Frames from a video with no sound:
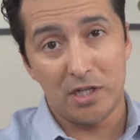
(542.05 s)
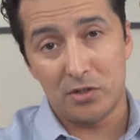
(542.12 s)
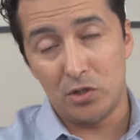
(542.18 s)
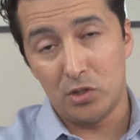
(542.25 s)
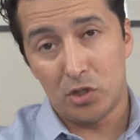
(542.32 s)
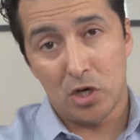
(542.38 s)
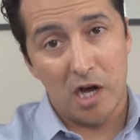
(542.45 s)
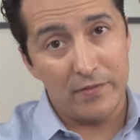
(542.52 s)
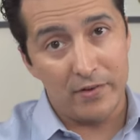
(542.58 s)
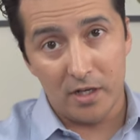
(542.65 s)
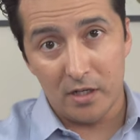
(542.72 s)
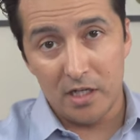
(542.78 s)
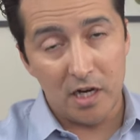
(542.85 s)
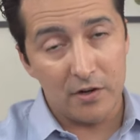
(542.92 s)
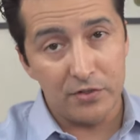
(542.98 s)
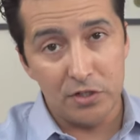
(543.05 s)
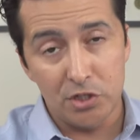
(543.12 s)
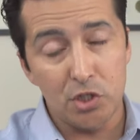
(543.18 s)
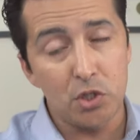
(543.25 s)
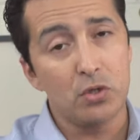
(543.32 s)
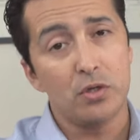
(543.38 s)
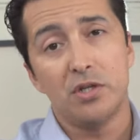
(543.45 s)
you don't have enough
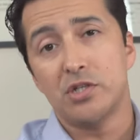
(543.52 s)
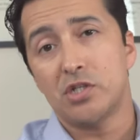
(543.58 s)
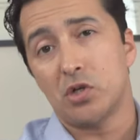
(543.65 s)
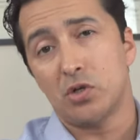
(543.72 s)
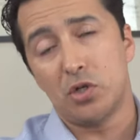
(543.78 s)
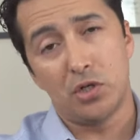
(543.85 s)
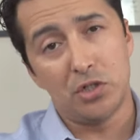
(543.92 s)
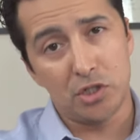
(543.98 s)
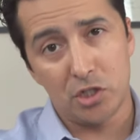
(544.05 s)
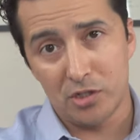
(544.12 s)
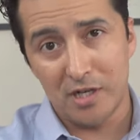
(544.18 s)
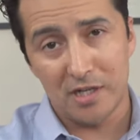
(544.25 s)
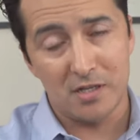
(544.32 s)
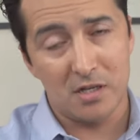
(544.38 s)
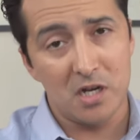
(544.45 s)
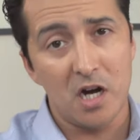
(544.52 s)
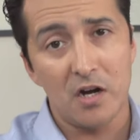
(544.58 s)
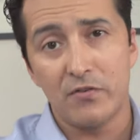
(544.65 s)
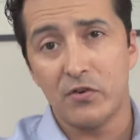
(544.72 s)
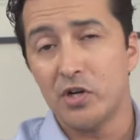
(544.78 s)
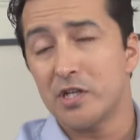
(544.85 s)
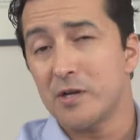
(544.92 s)
insurance, or your insurance doesn't
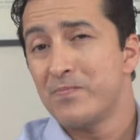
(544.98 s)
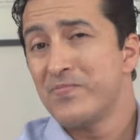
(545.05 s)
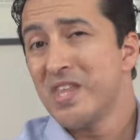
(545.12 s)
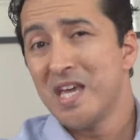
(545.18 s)
cover it,